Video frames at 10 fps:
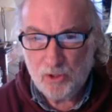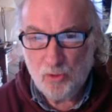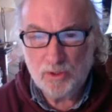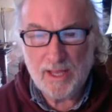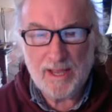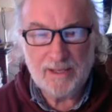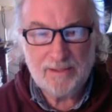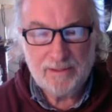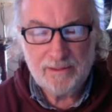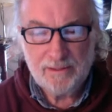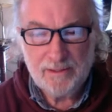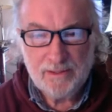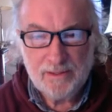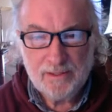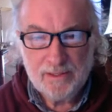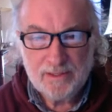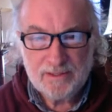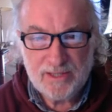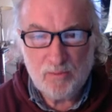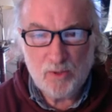who let
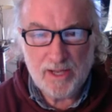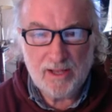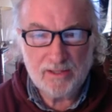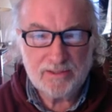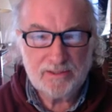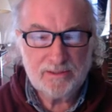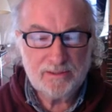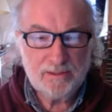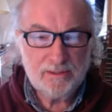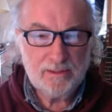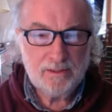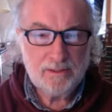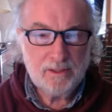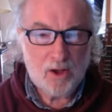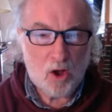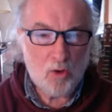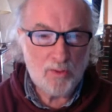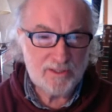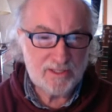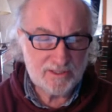someone else
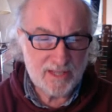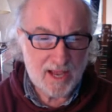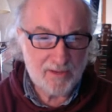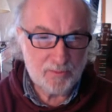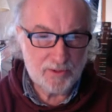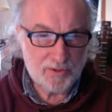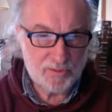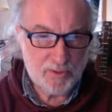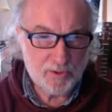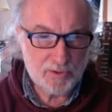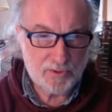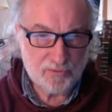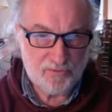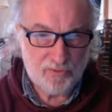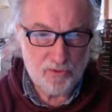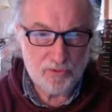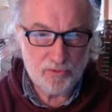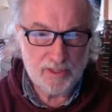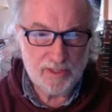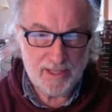always decide what their spiritual
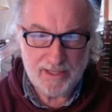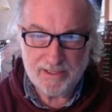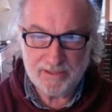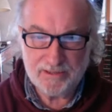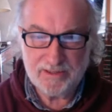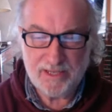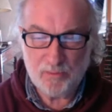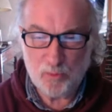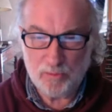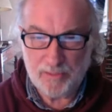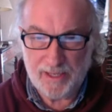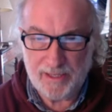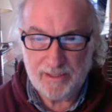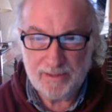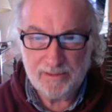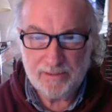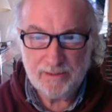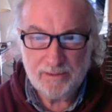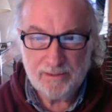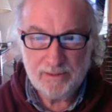food is and will be,
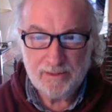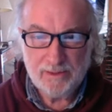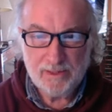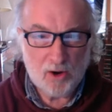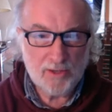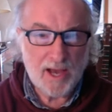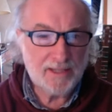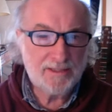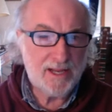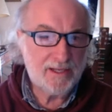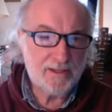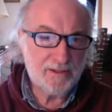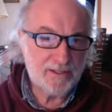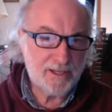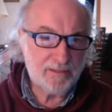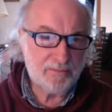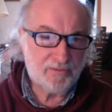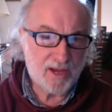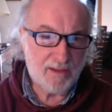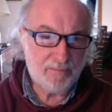are not taking the kingdom
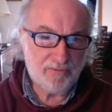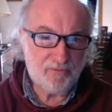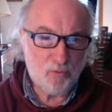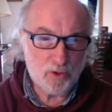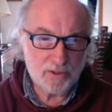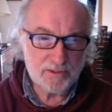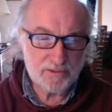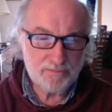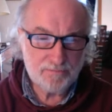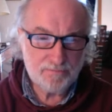of God by force.